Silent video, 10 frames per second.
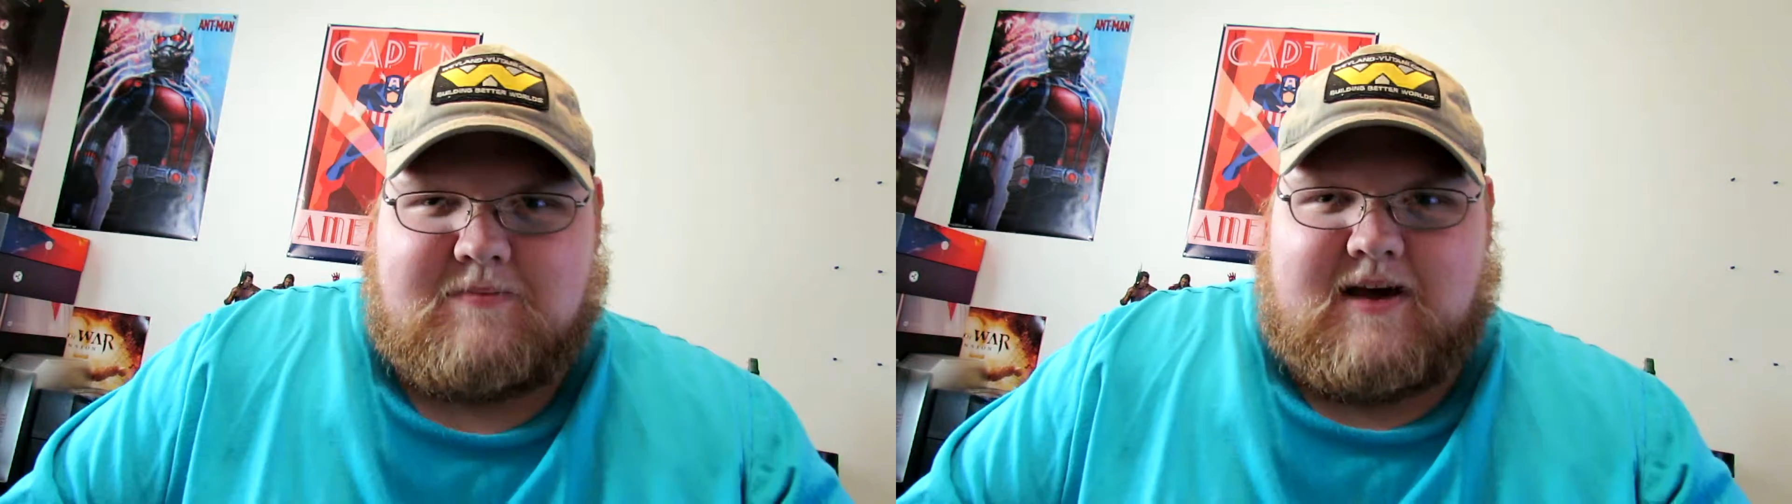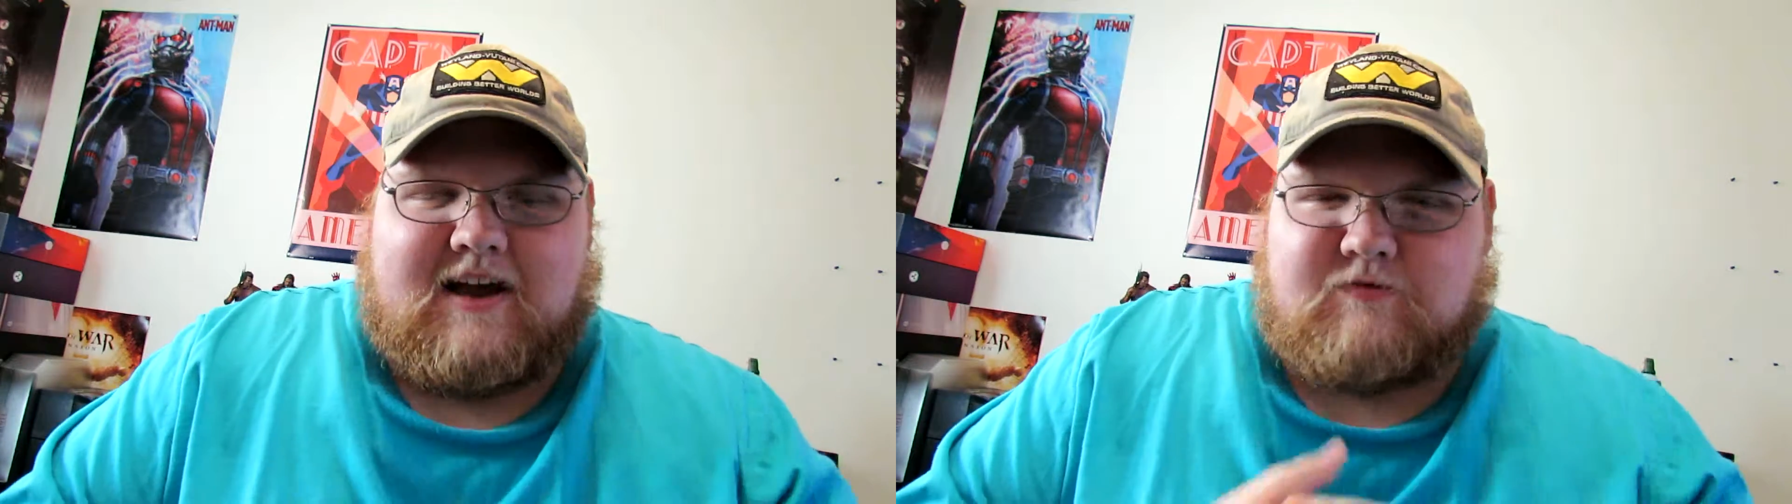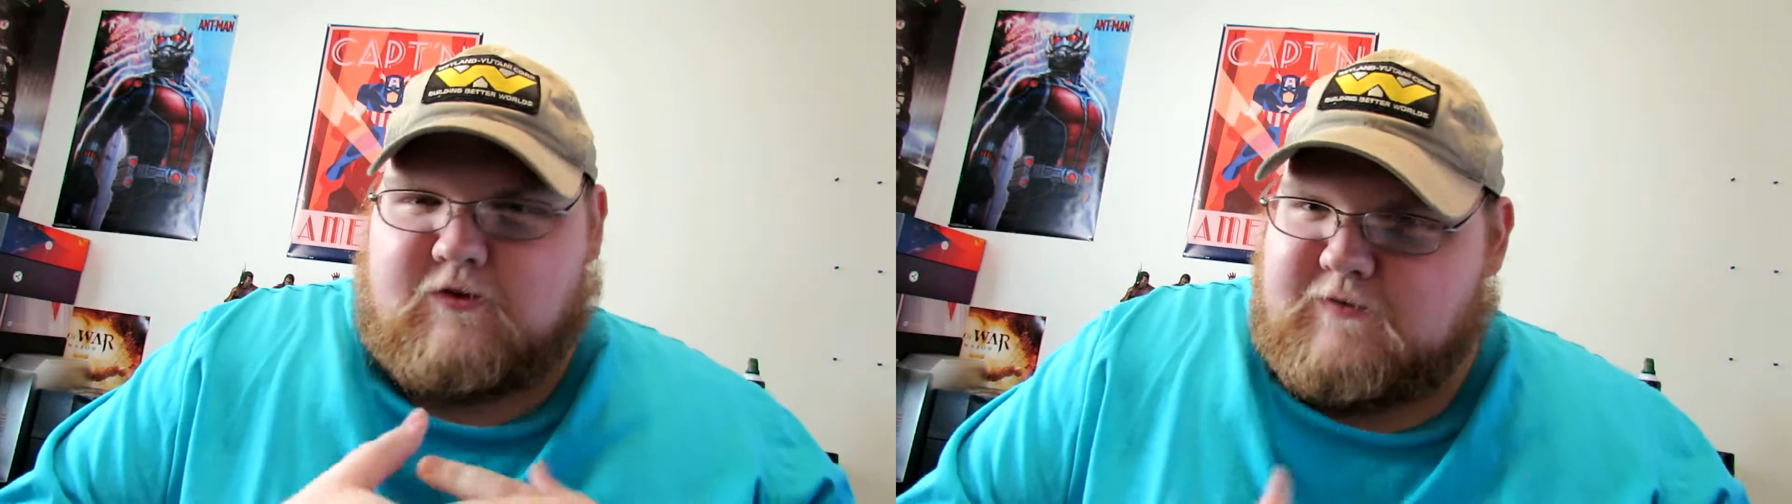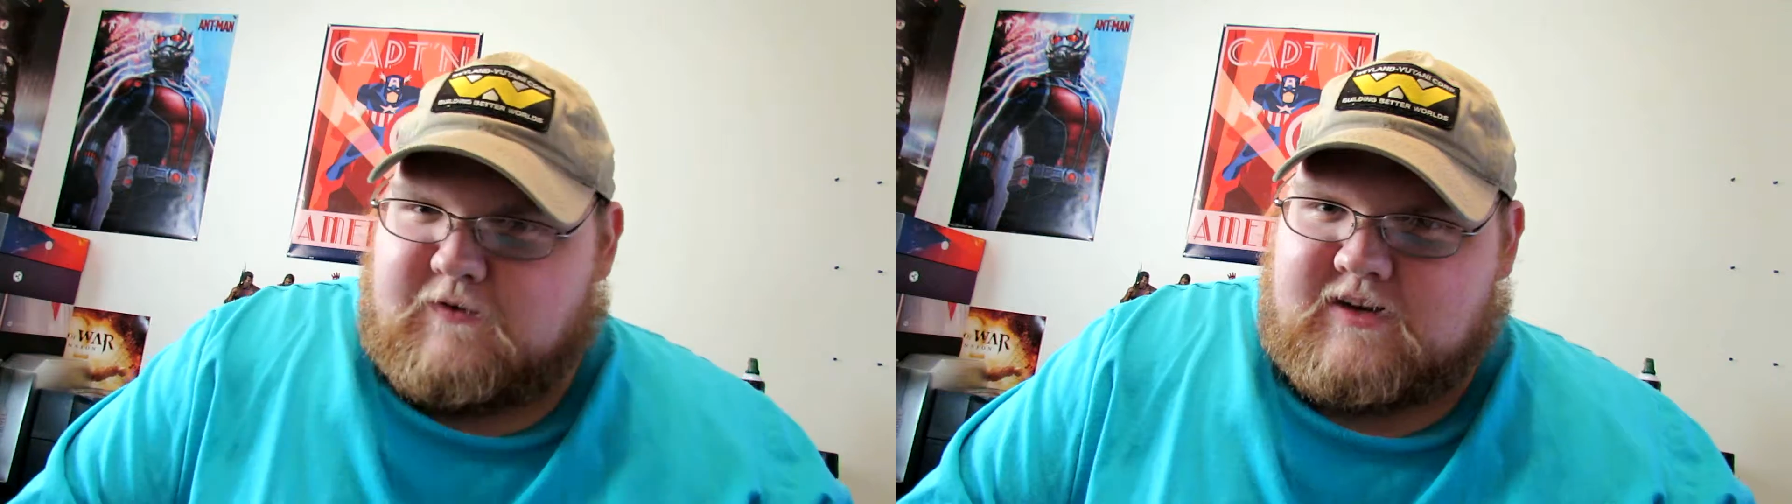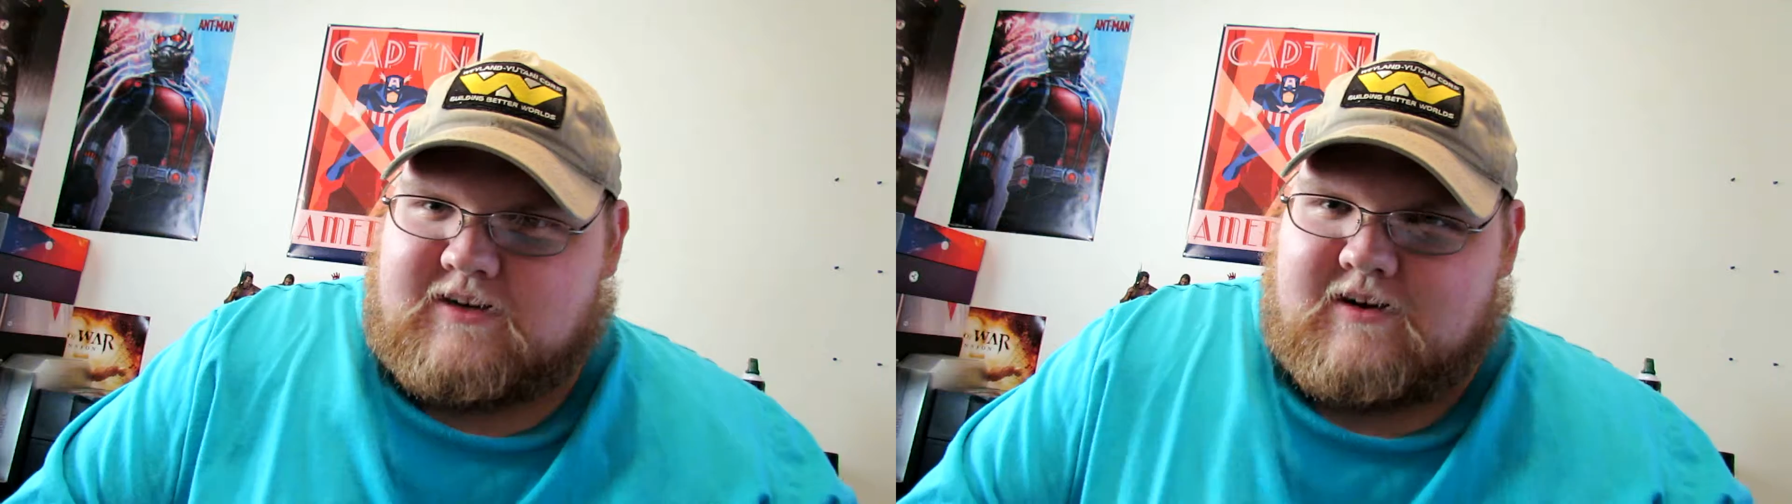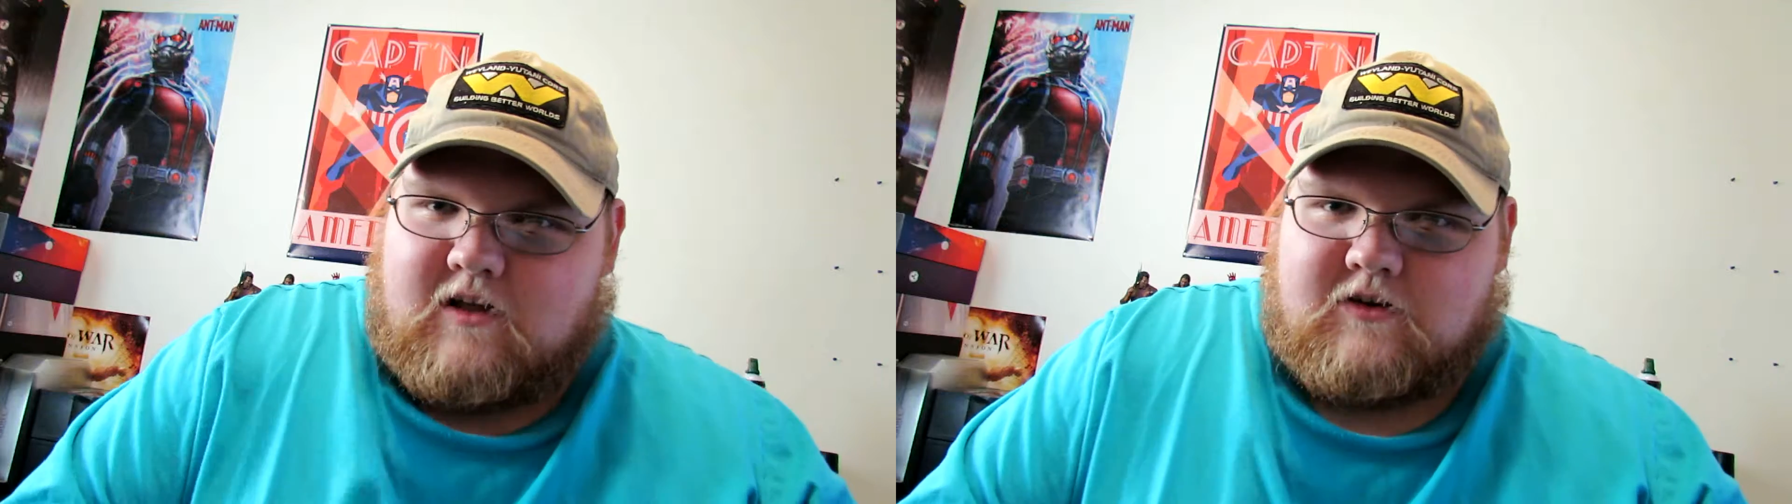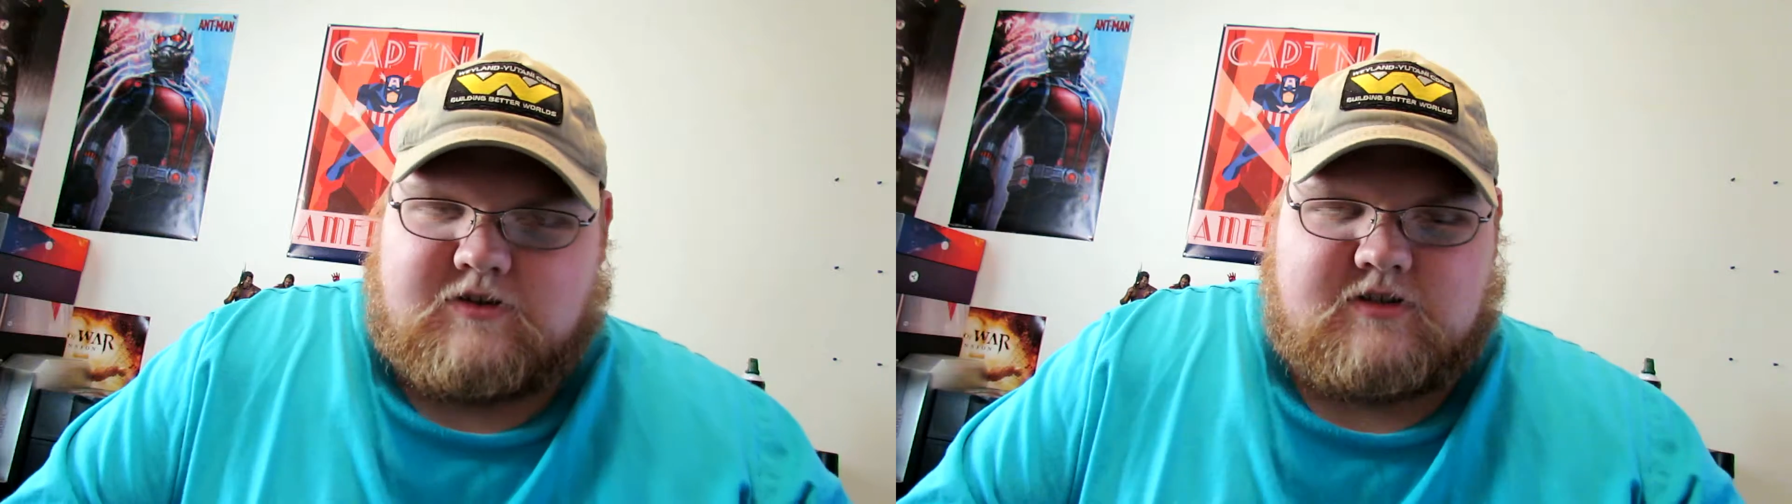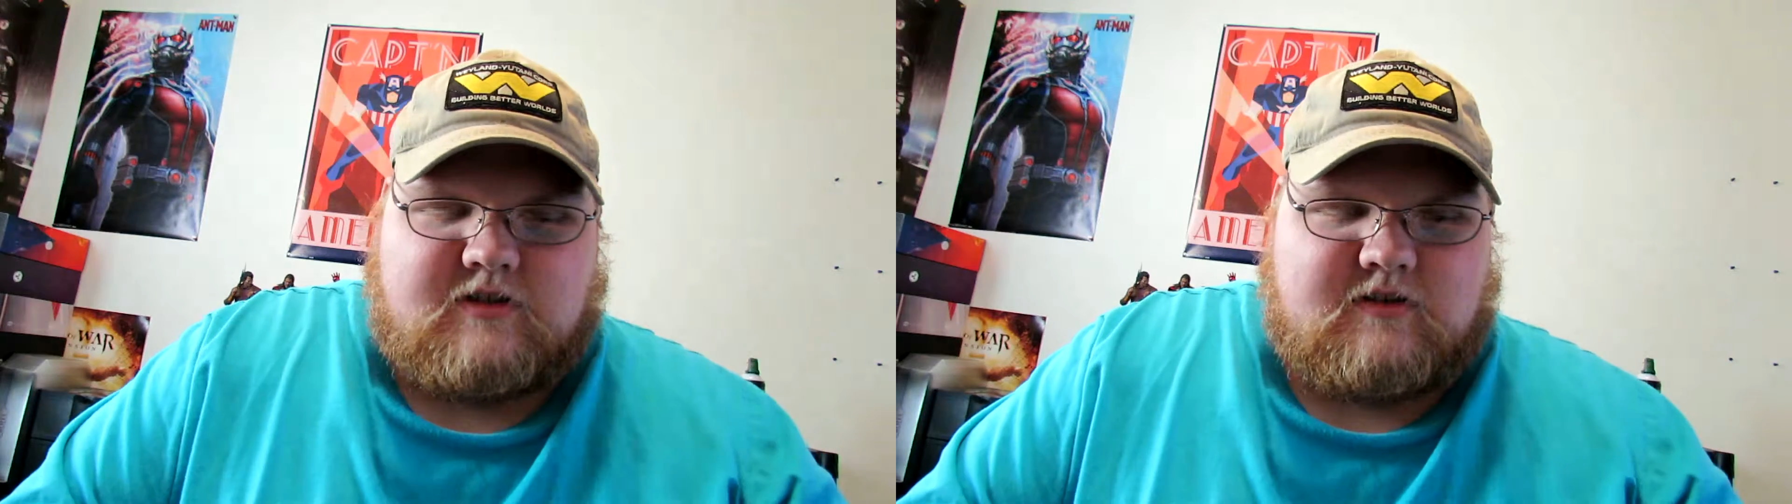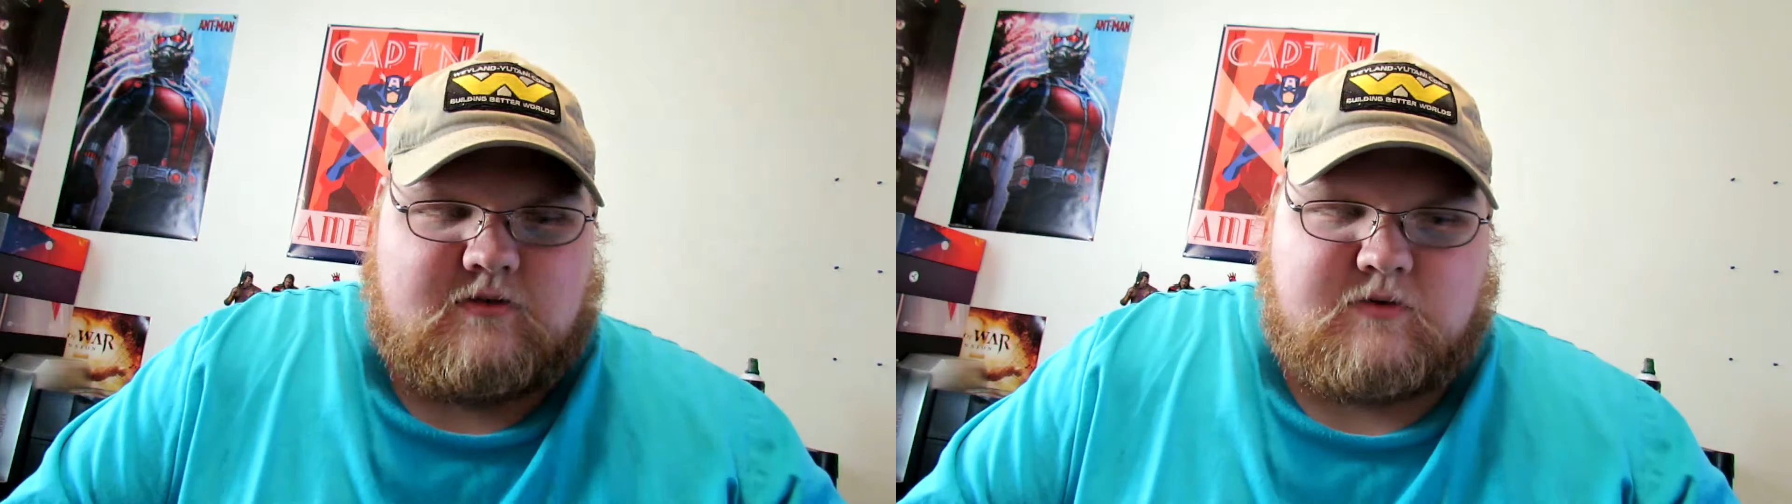packs for $15,